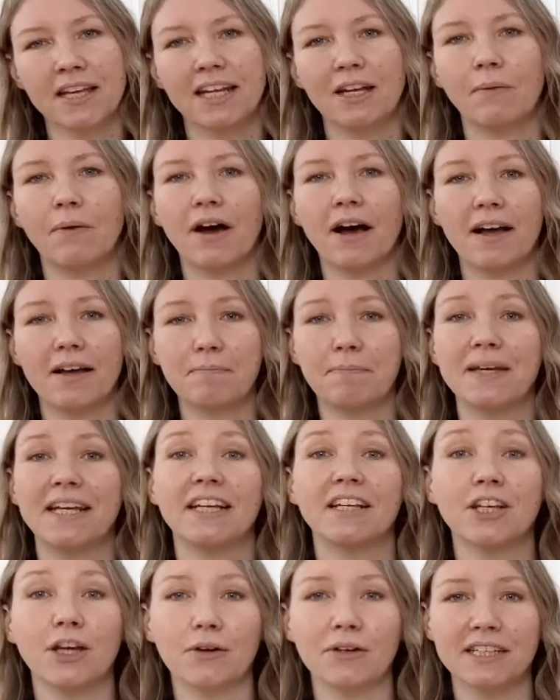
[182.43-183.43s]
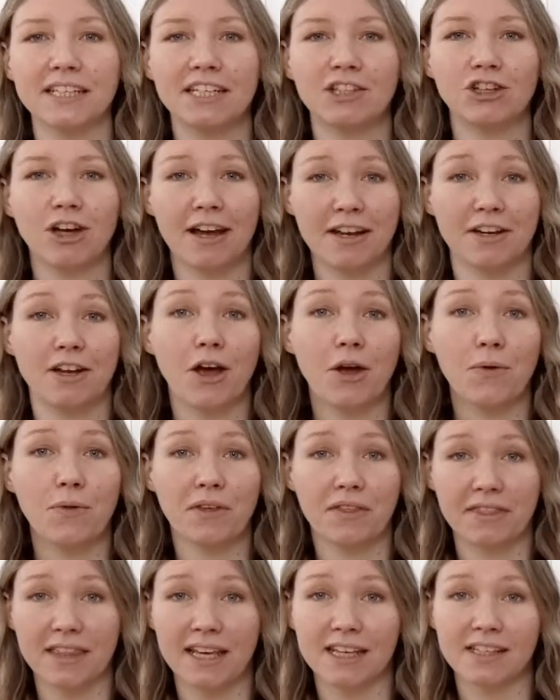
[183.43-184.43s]
Now, being a yoga teacher, I know
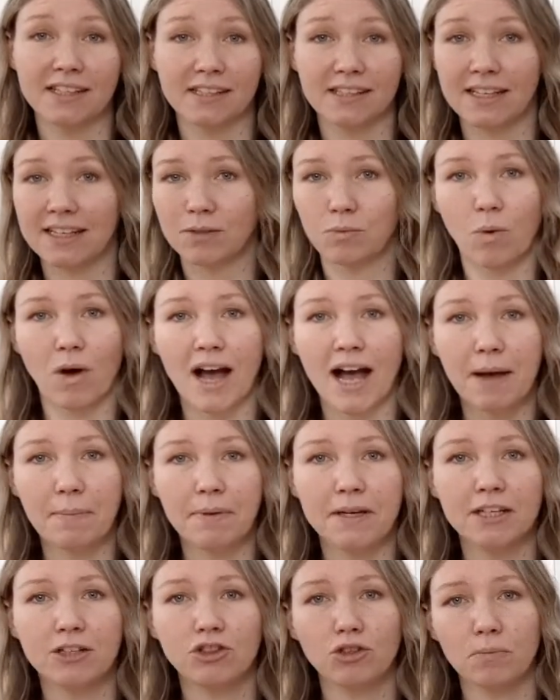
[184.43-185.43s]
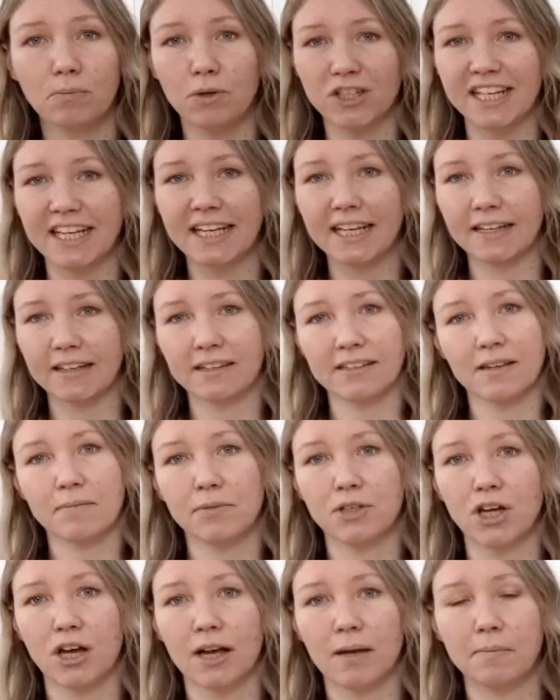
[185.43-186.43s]
that this is what happens. Your body can
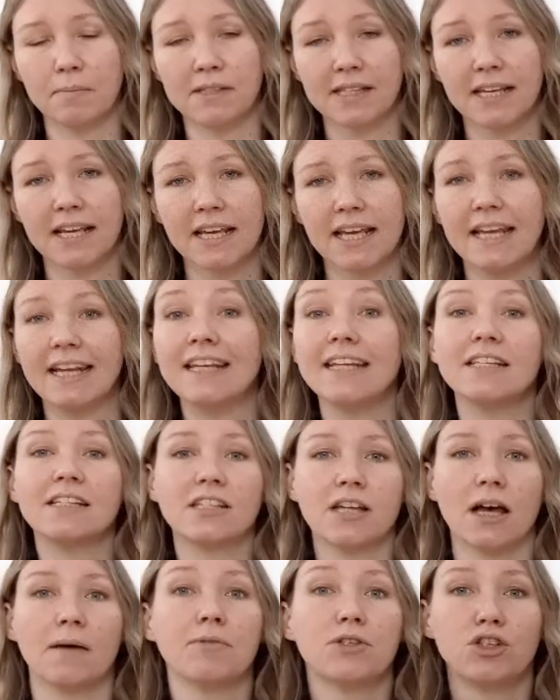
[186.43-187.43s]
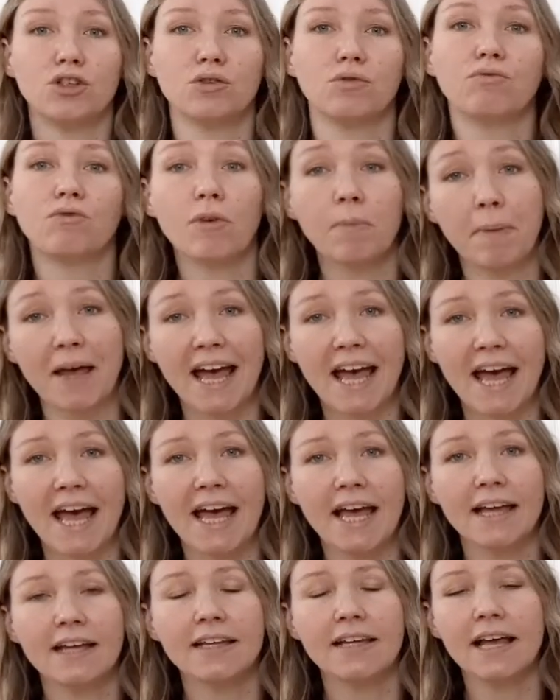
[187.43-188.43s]
sometimes, it needs time to
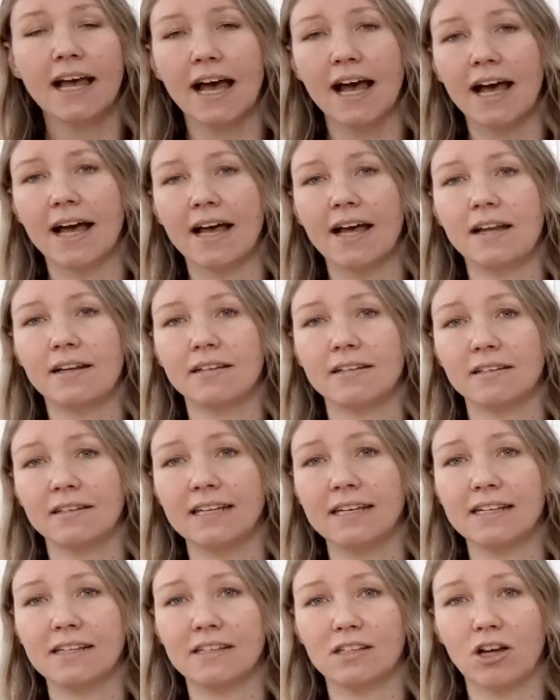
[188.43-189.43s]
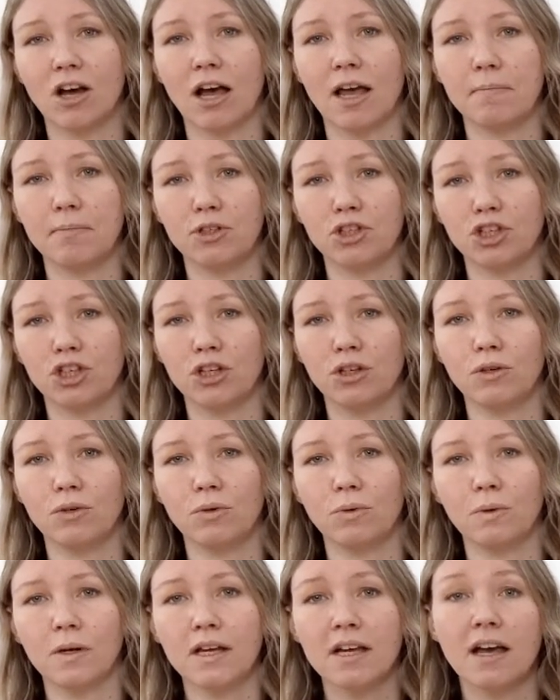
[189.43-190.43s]
repair and needs time
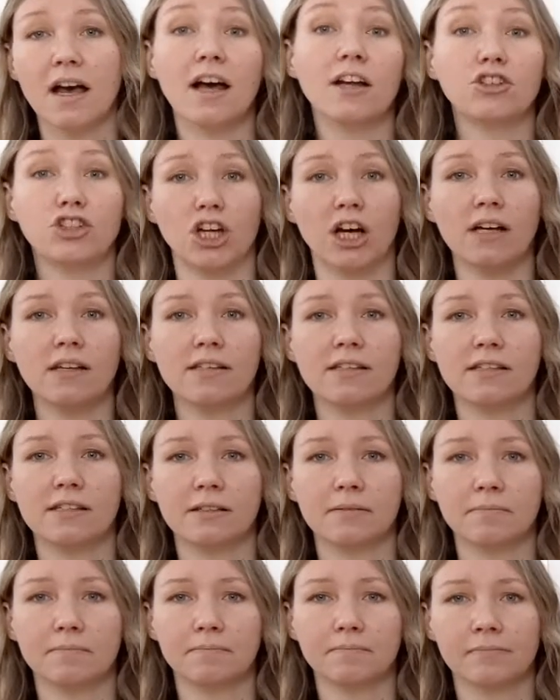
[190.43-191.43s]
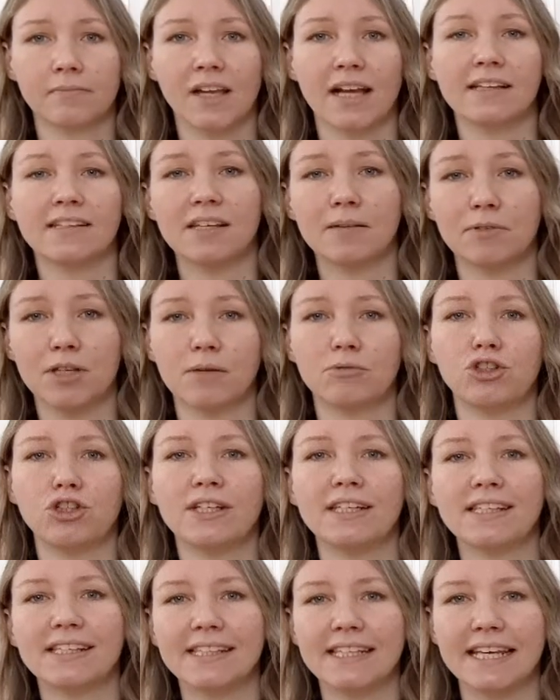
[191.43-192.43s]
to adjust. And sometimes you
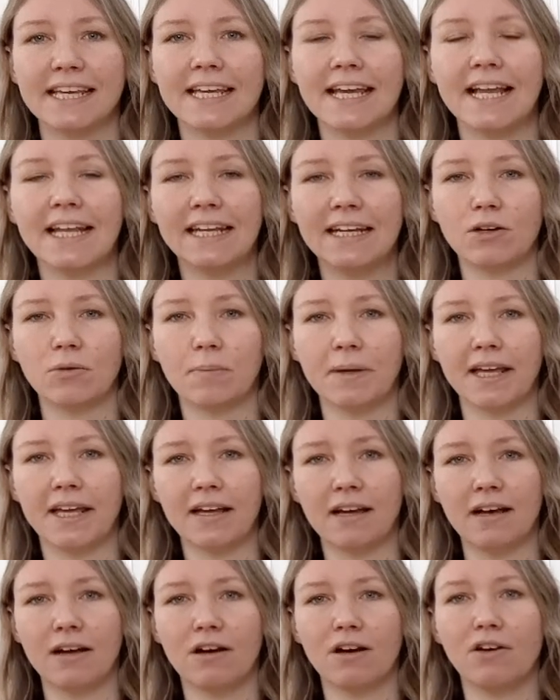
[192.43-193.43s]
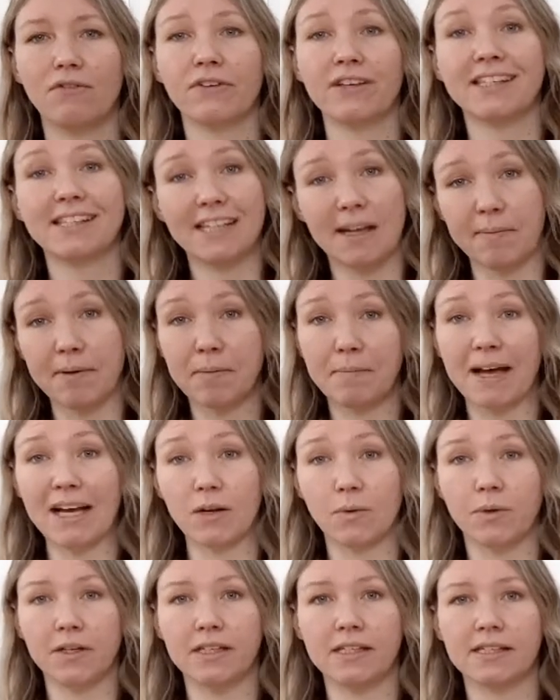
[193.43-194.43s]
can see a little bit of stepping
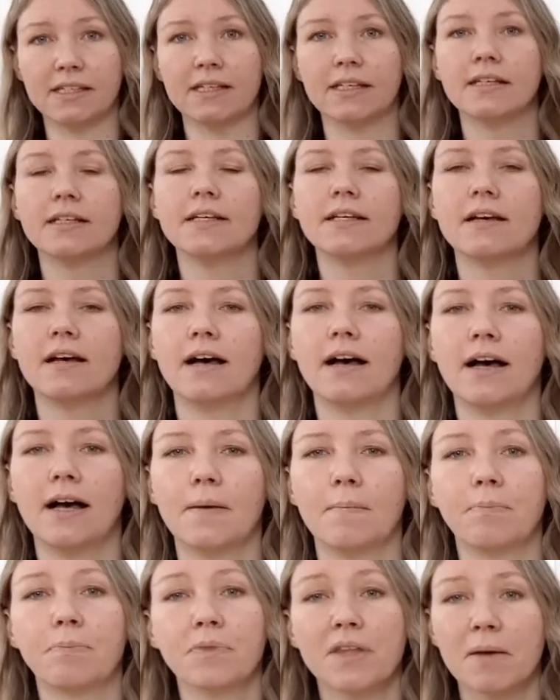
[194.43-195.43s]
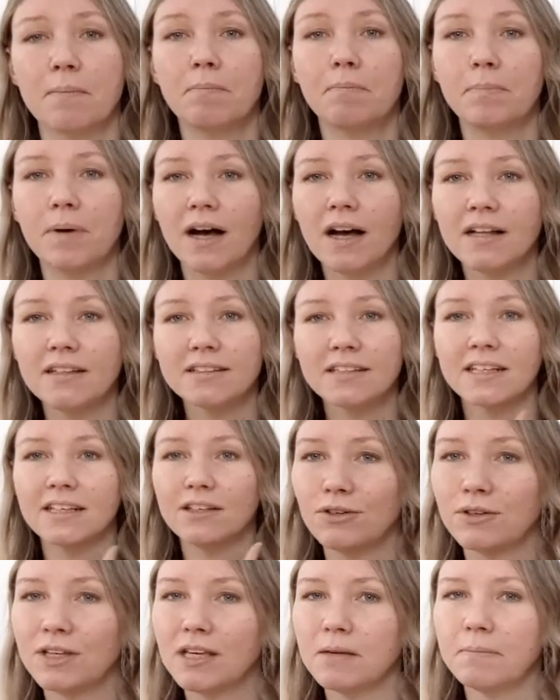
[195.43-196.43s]
backwards. But
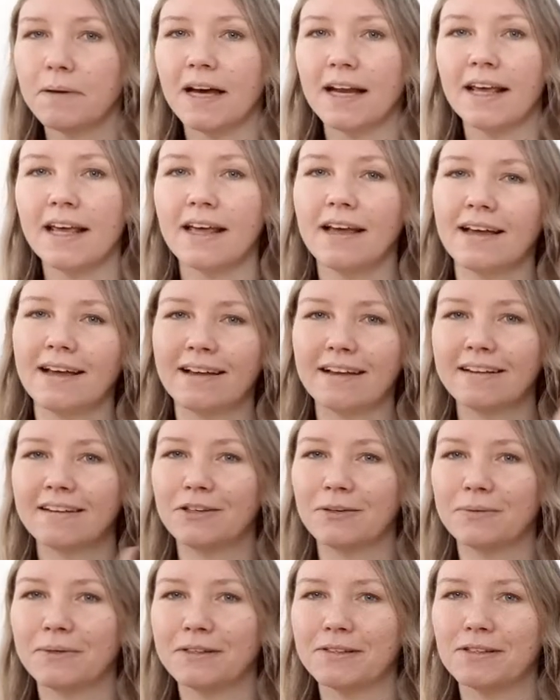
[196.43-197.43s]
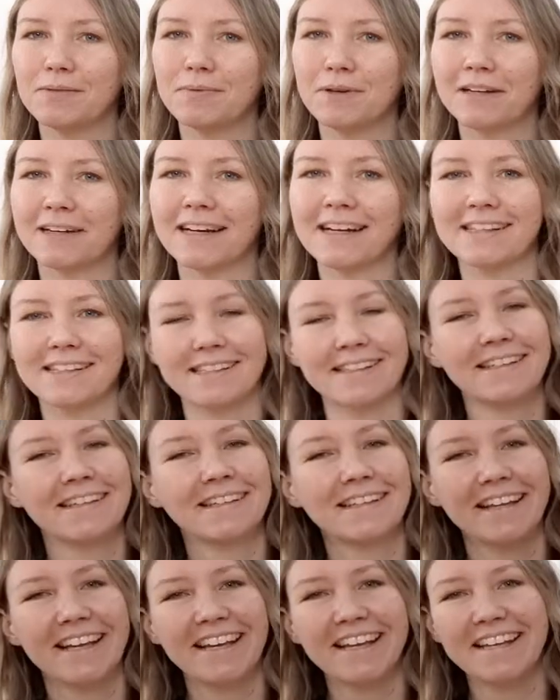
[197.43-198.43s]
keep at it and you will see progress.
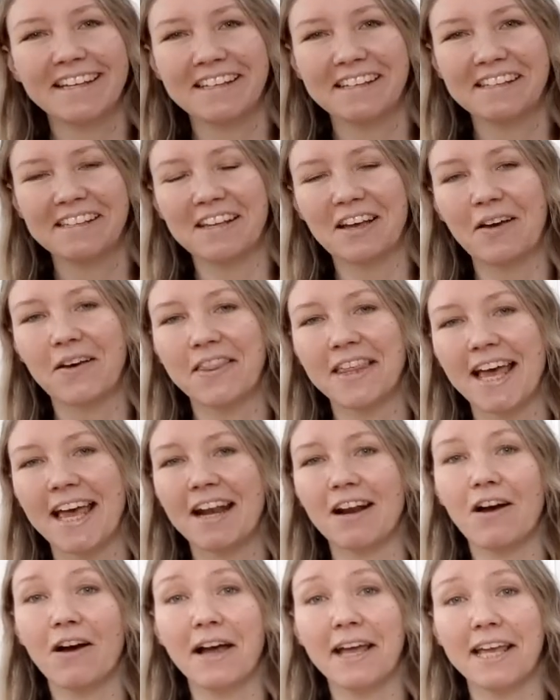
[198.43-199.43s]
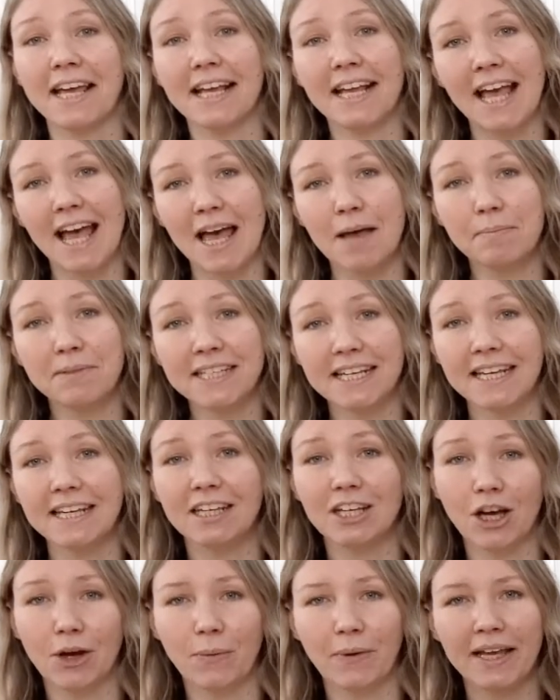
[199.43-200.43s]
So then I kept
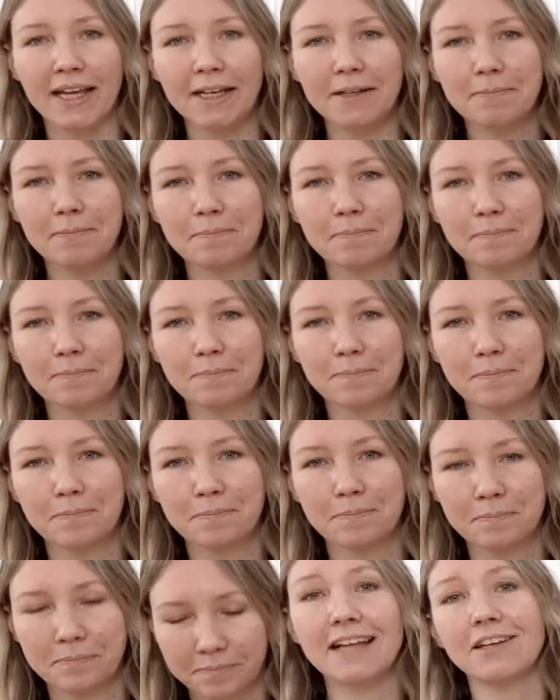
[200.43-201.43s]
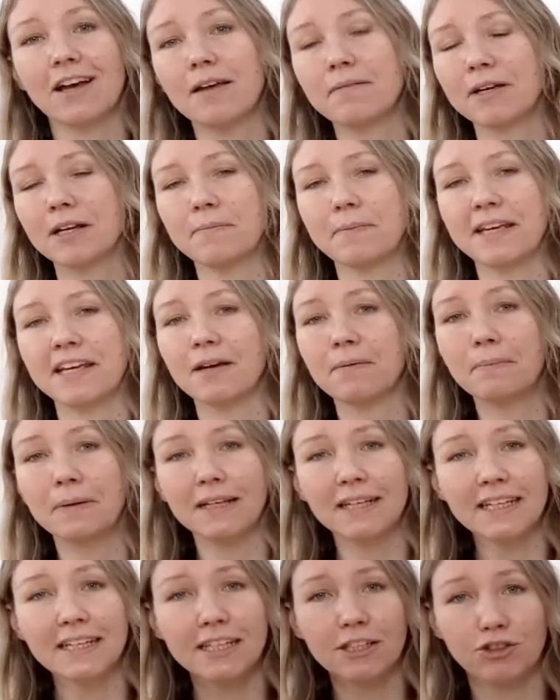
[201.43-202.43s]
it going. And I'm going to be
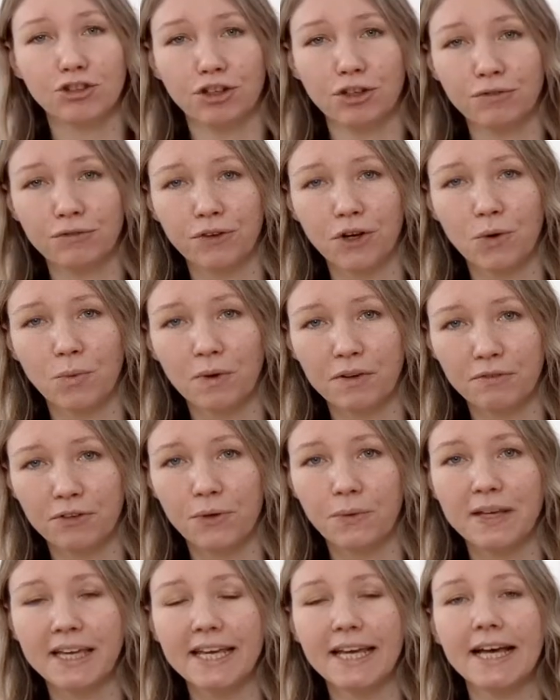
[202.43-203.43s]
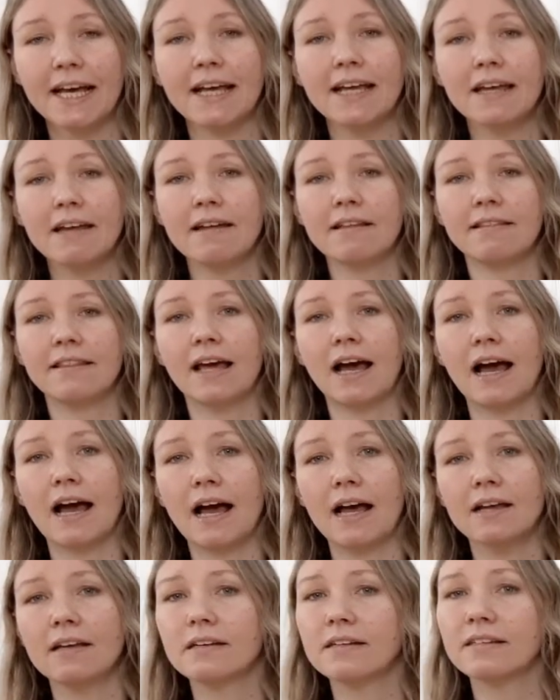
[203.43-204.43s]
completely truthful with you here
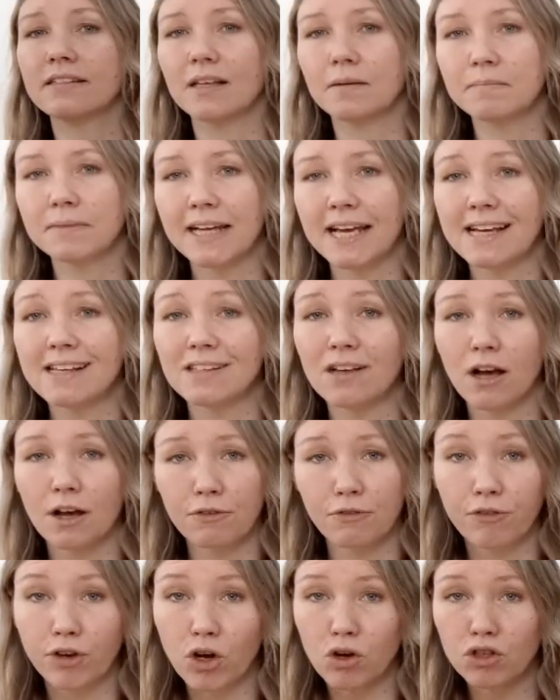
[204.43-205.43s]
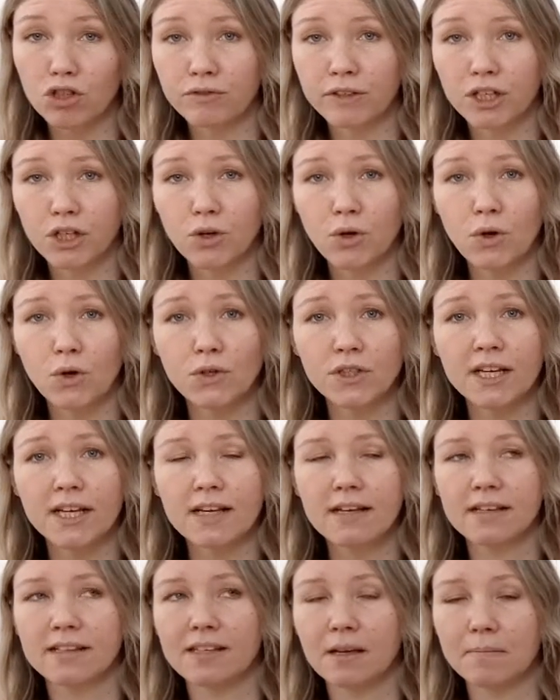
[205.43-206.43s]
that some days I forgot to record,
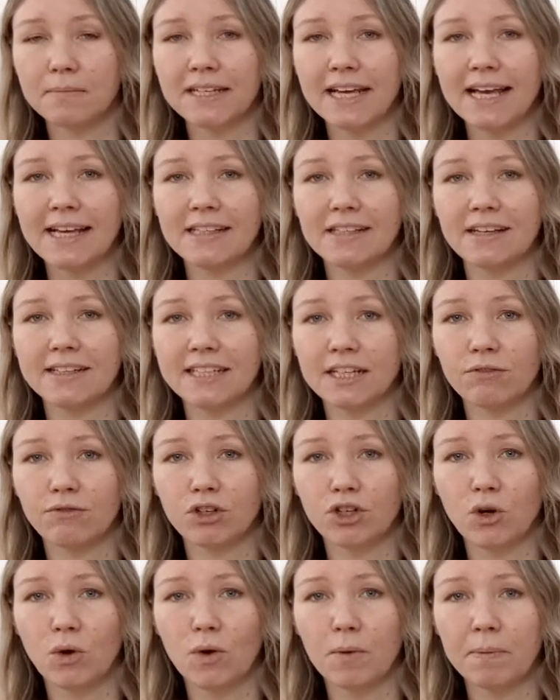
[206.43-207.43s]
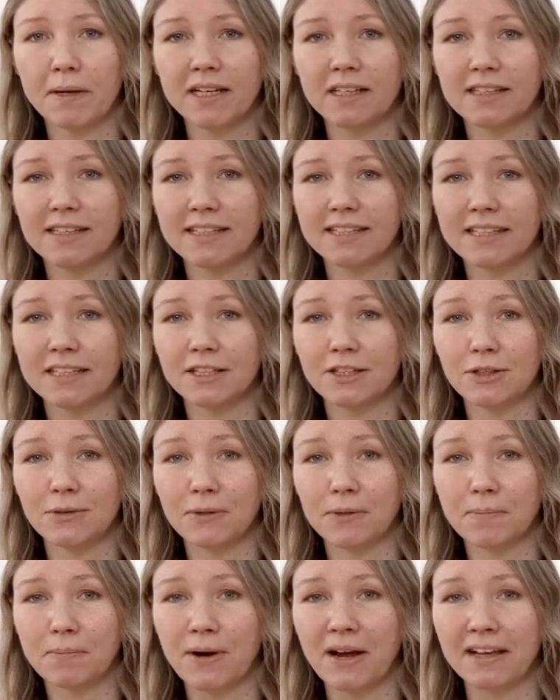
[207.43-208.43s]
some days I didn't record because I didn't do
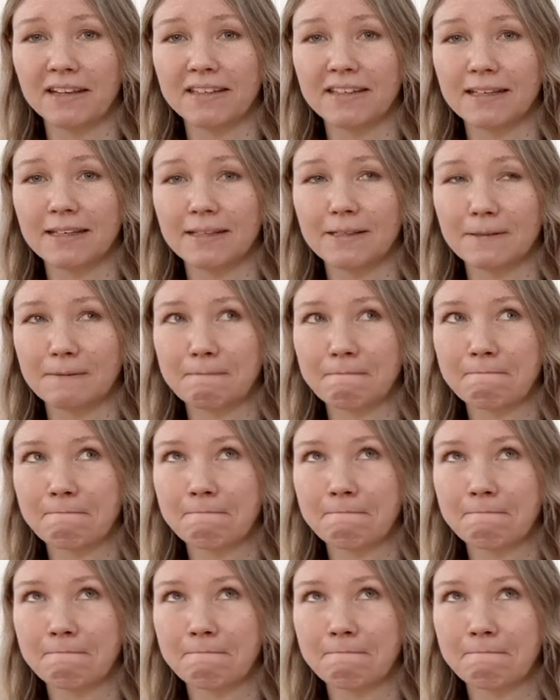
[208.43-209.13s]
the practice.